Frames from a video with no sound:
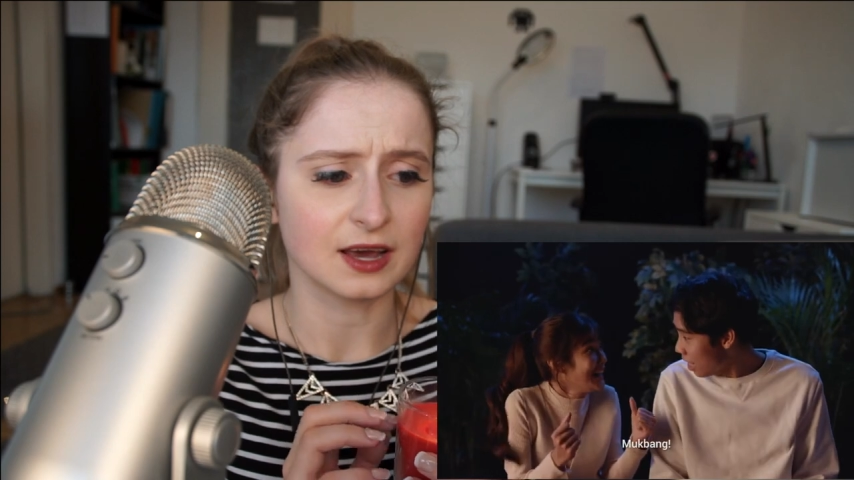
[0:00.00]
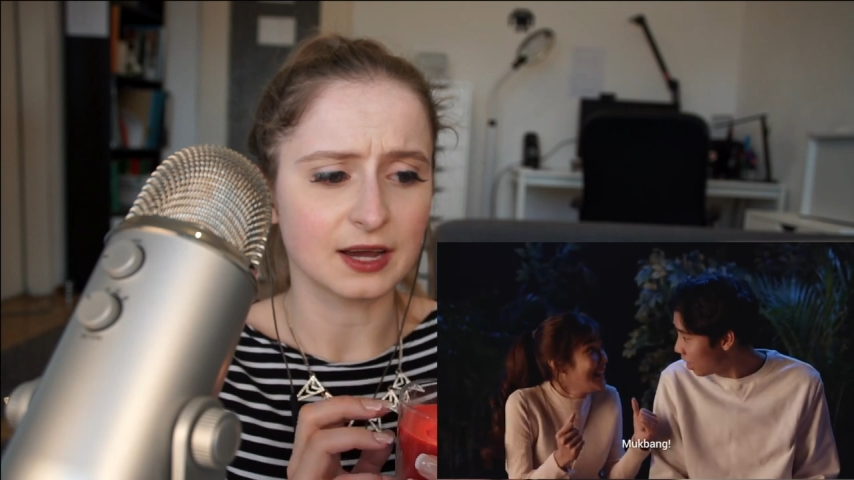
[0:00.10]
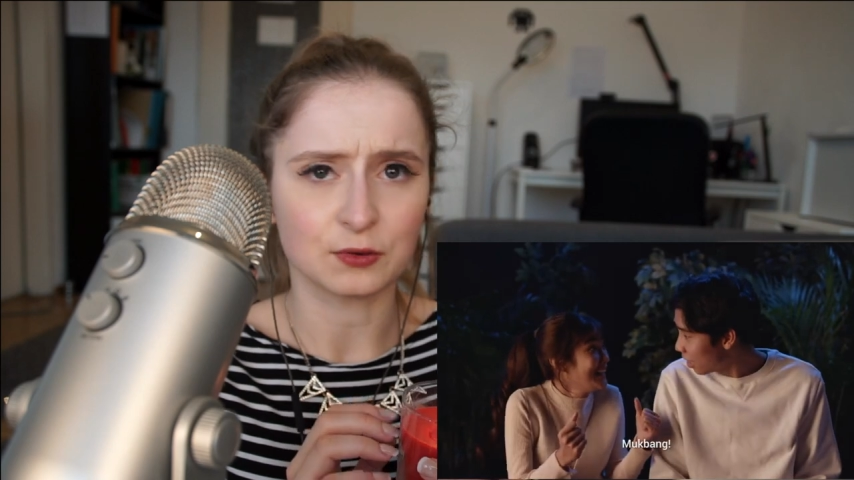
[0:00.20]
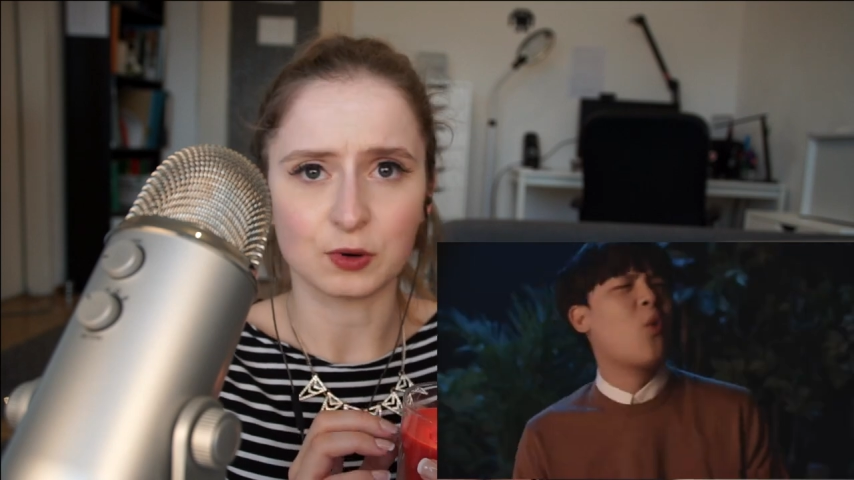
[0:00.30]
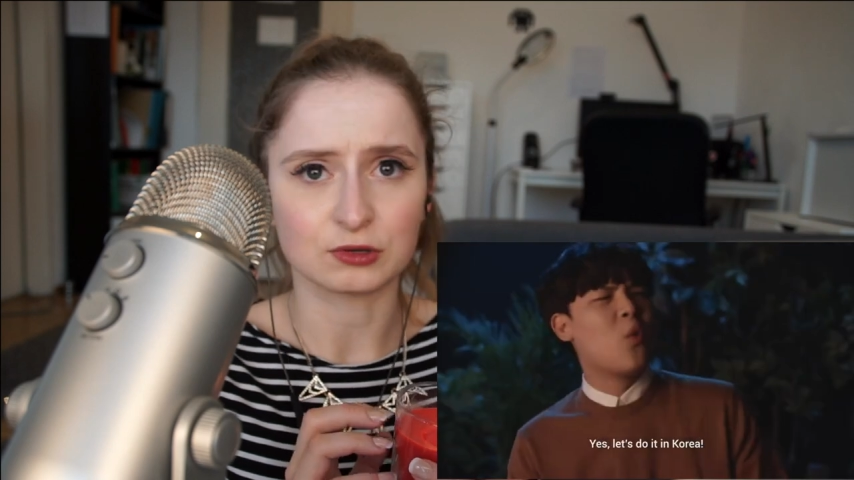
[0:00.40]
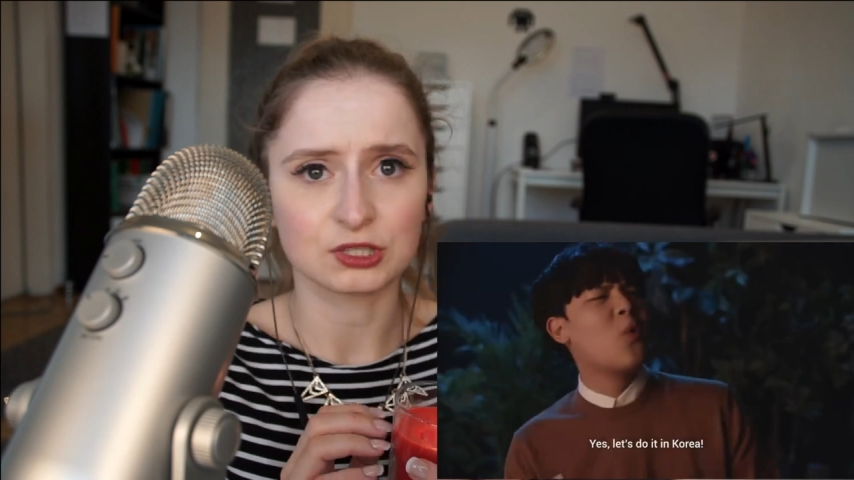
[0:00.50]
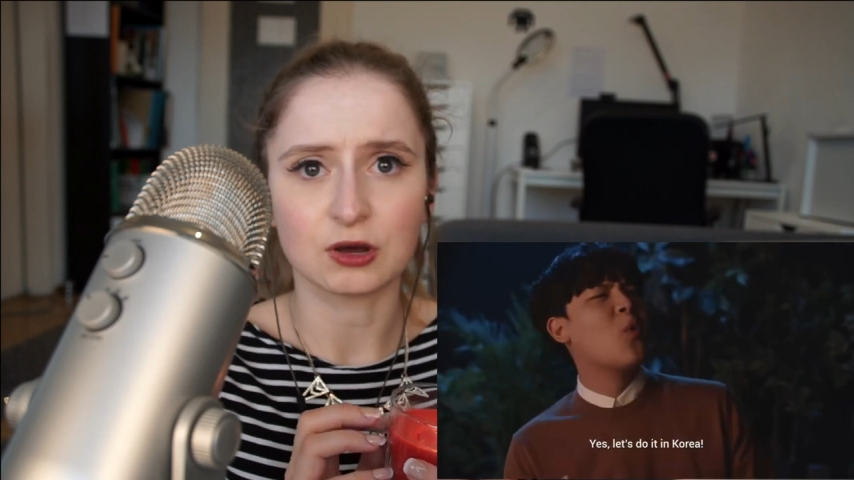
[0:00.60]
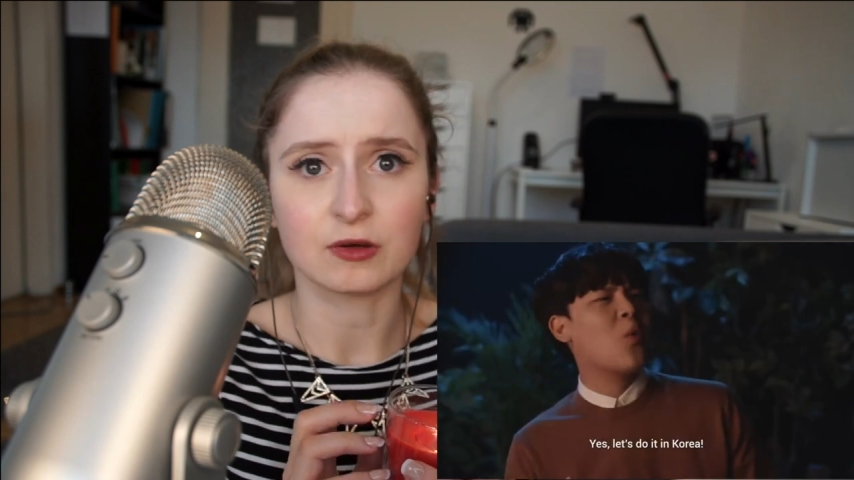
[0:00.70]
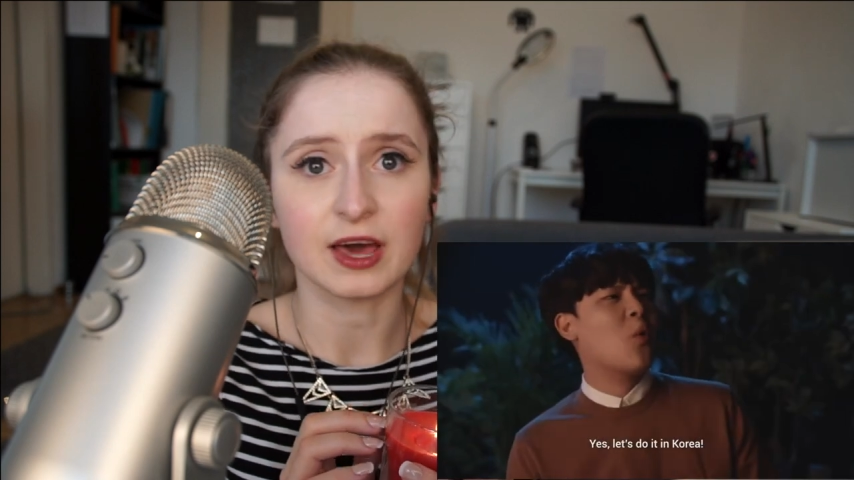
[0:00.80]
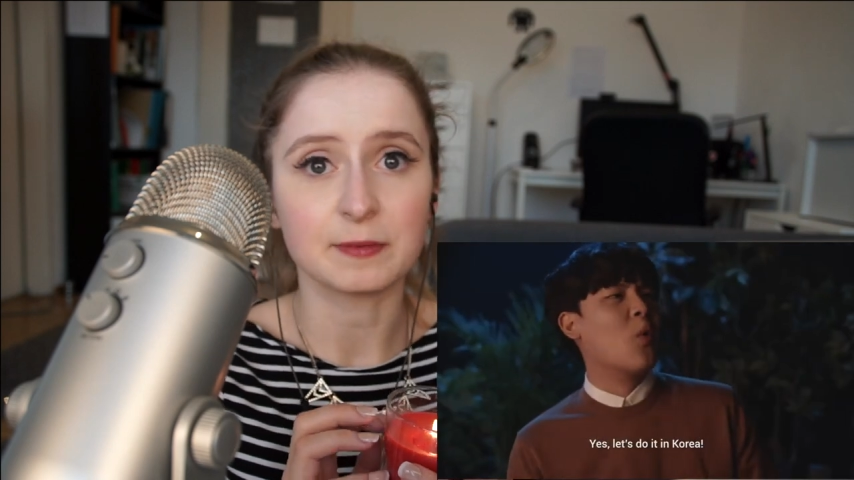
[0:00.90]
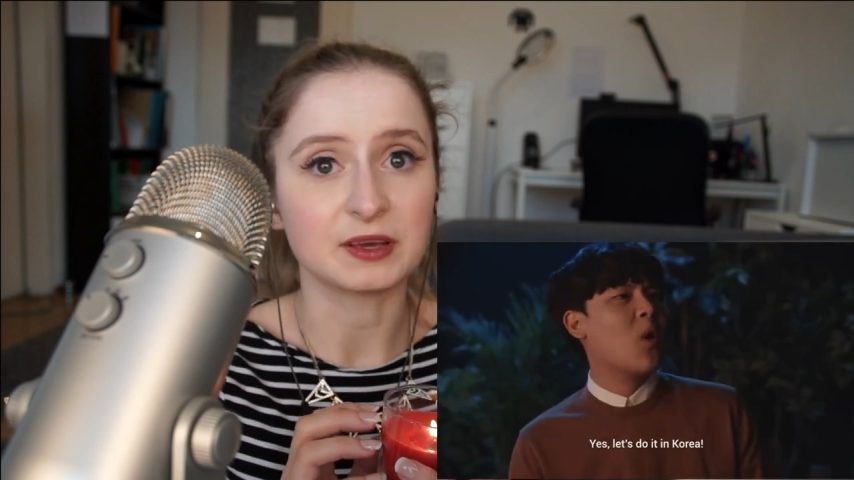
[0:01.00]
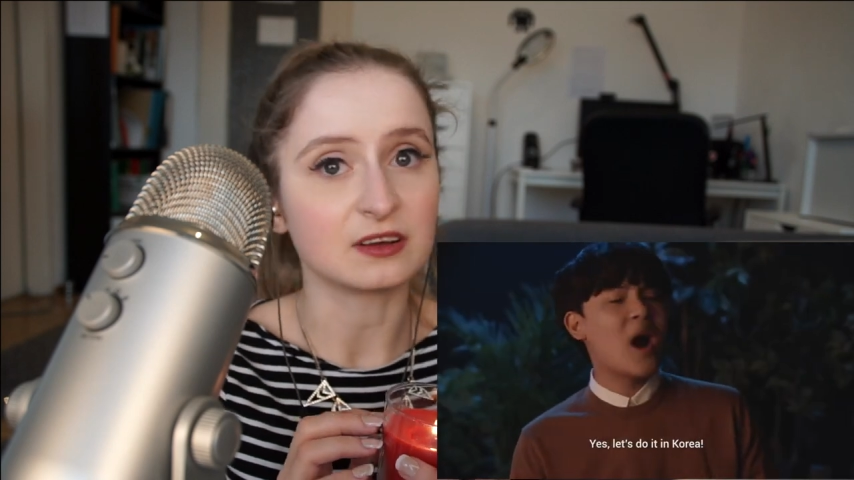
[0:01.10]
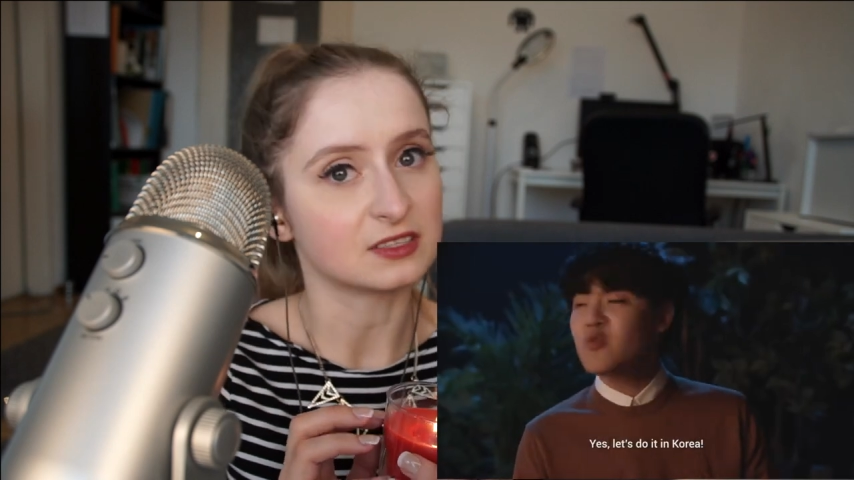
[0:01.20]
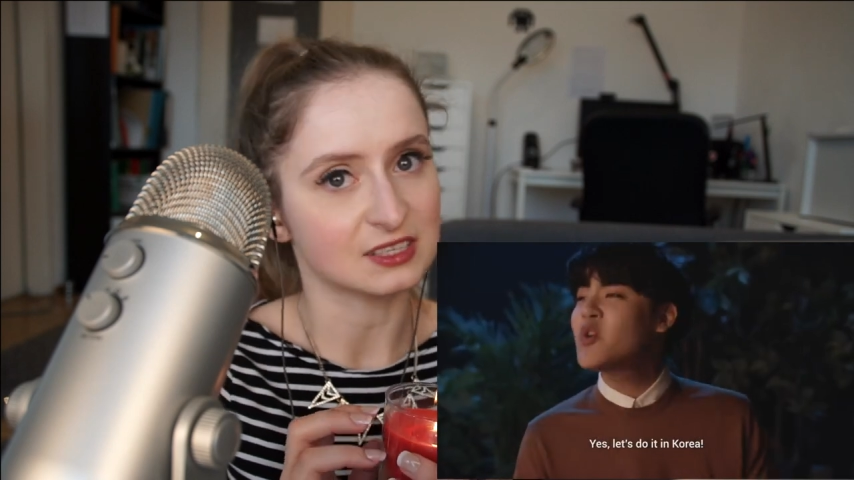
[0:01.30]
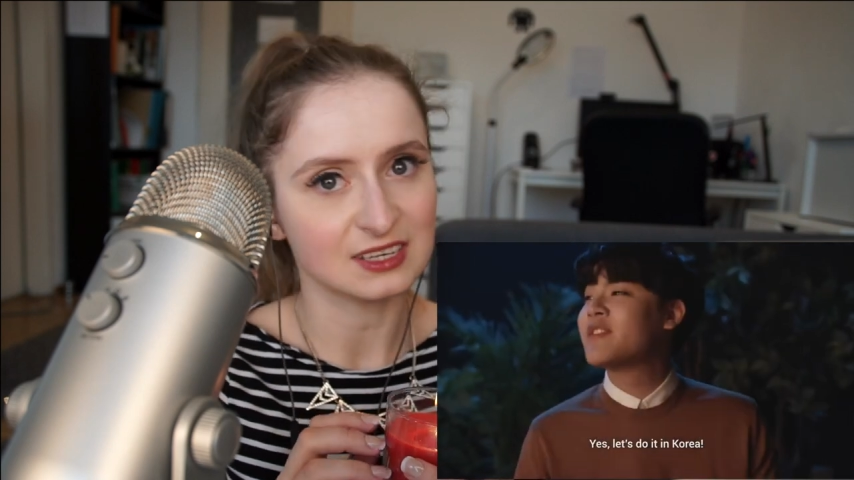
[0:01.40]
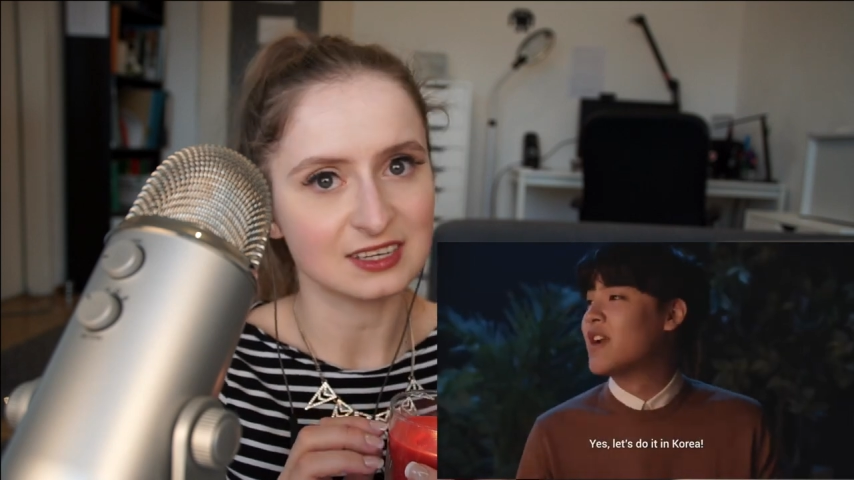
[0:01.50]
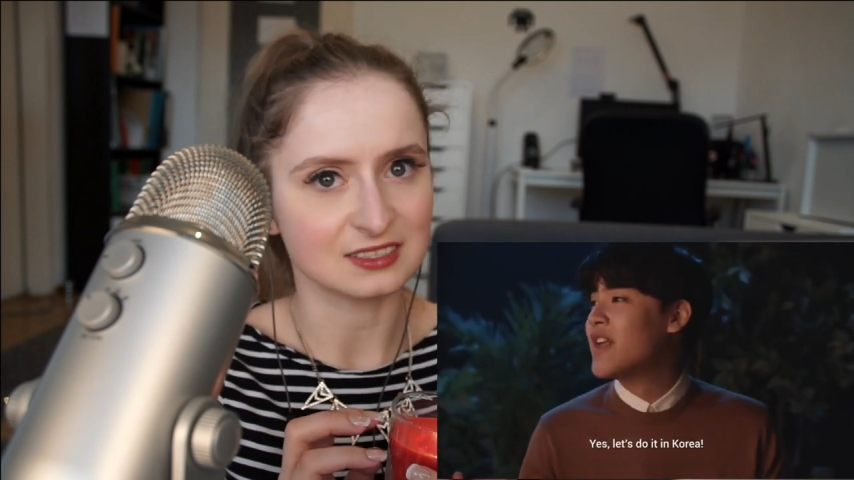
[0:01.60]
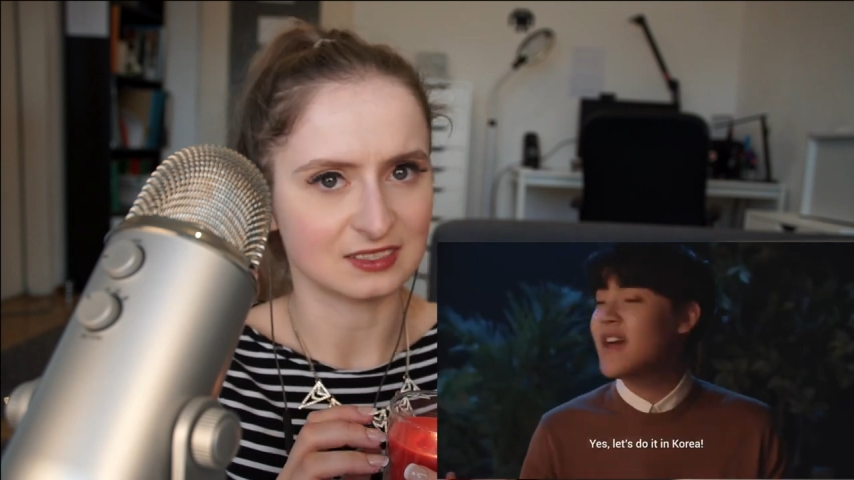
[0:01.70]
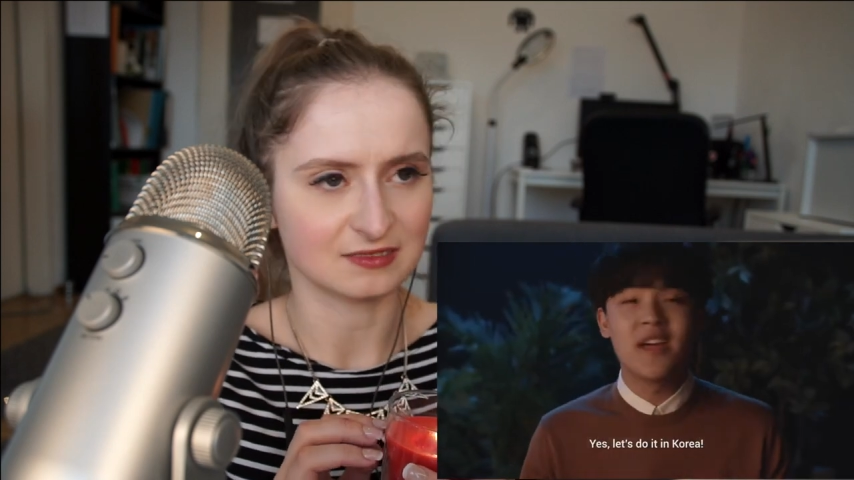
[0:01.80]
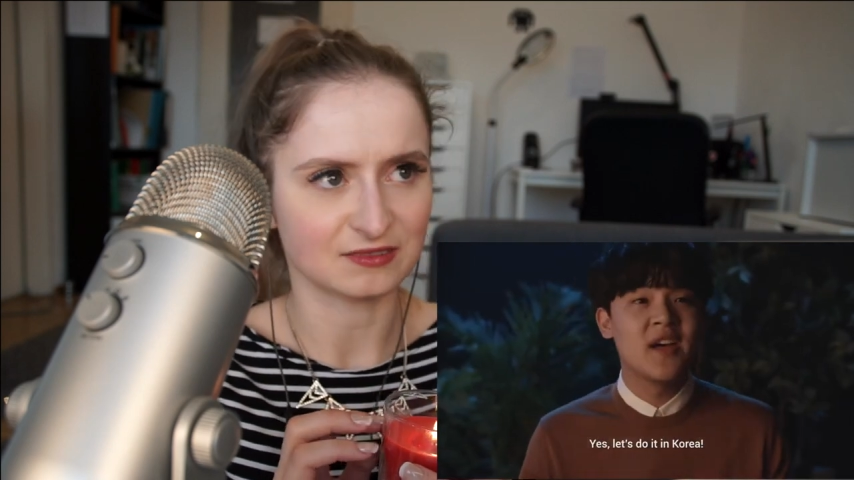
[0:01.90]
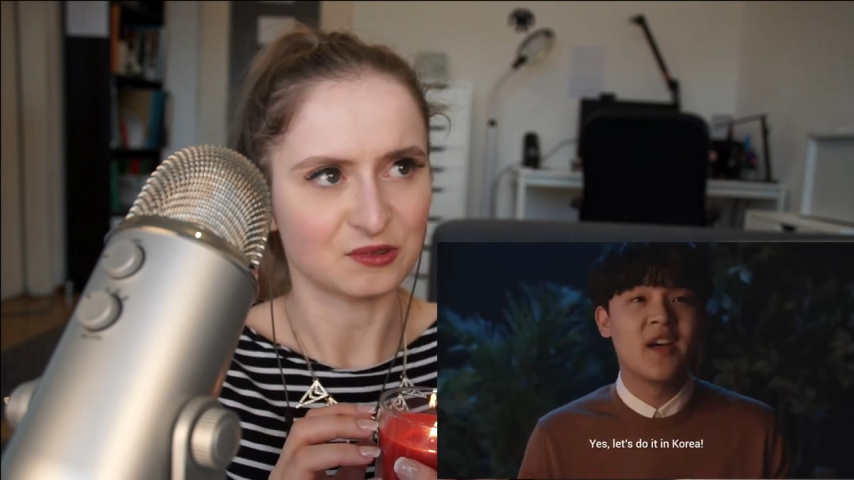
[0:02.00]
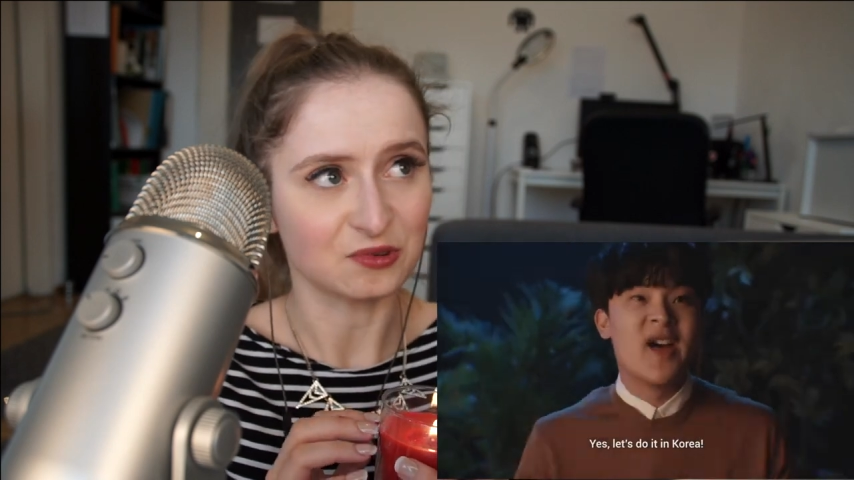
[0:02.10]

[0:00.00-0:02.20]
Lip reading: I don't want to show that because it isn't